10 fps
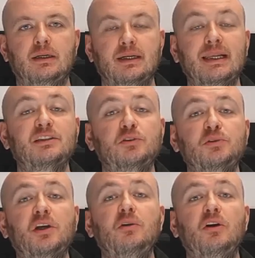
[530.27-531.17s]
Let's
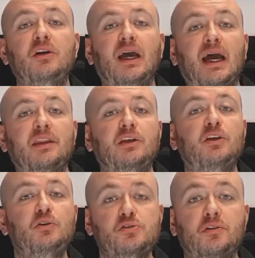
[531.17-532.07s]
also look at how the
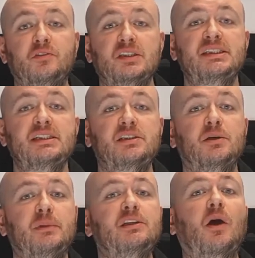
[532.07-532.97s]
user of the
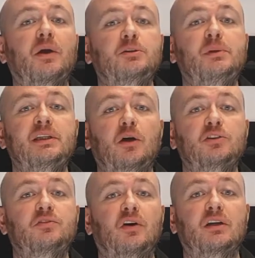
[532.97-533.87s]
system is going to be
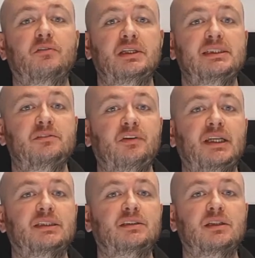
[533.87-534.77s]
notified of these
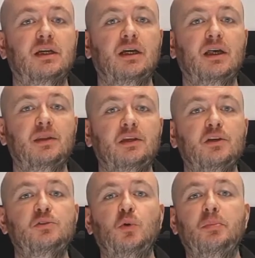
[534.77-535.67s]
events. The
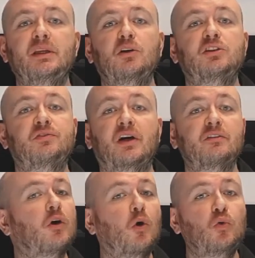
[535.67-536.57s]
user will be notified
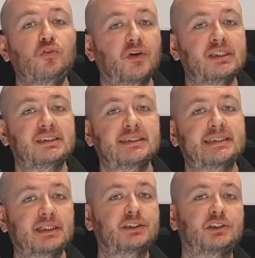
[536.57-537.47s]
of all face
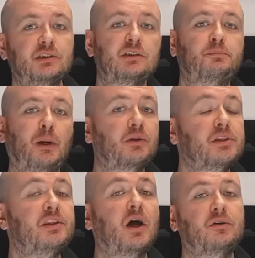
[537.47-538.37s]
detections,
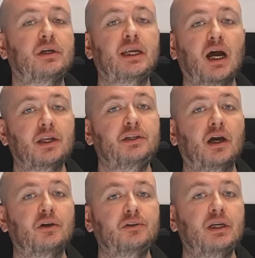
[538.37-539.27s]
both known and
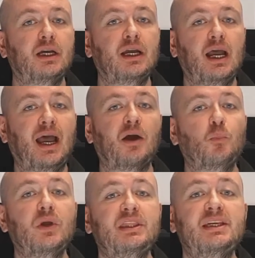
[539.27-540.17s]
unknown,
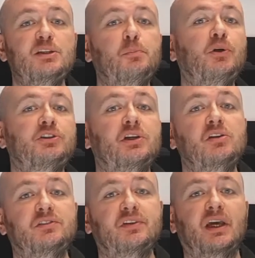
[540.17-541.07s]
and with these push
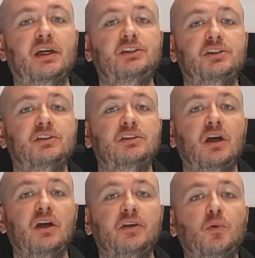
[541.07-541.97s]
notifications,
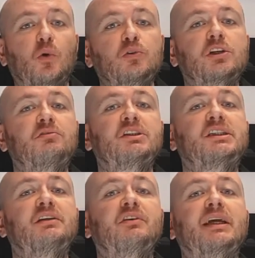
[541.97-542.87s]
you'll also
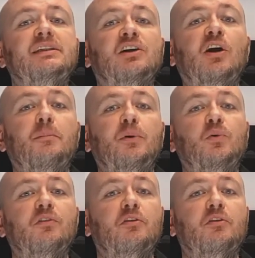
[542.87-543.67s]
receive an example of the